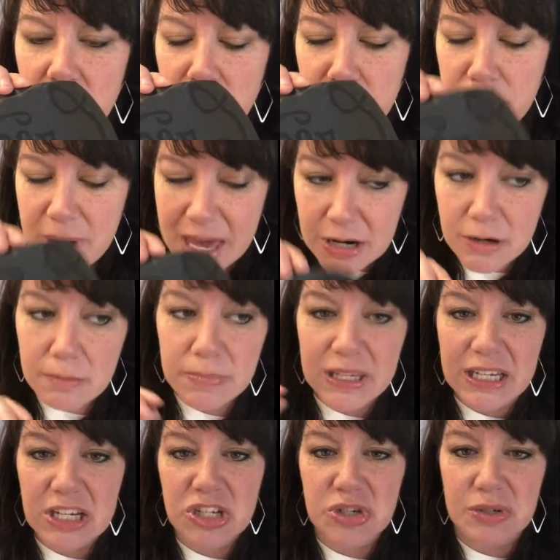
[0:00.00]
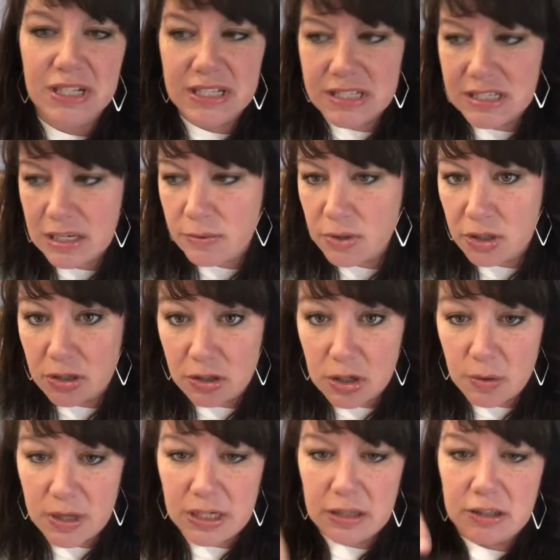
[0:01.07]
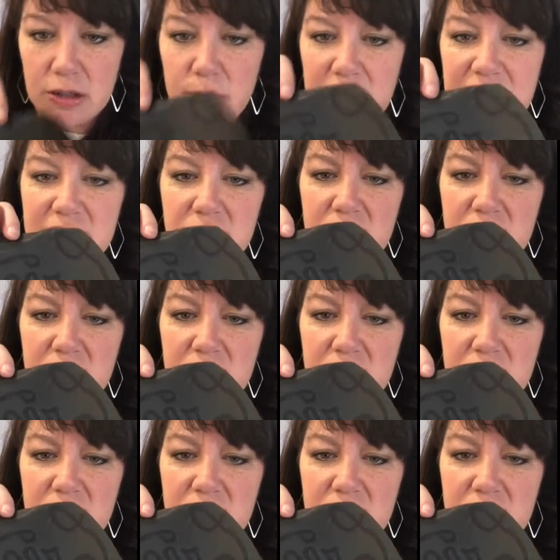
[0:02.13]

better because you can see where you're going a little bit easier,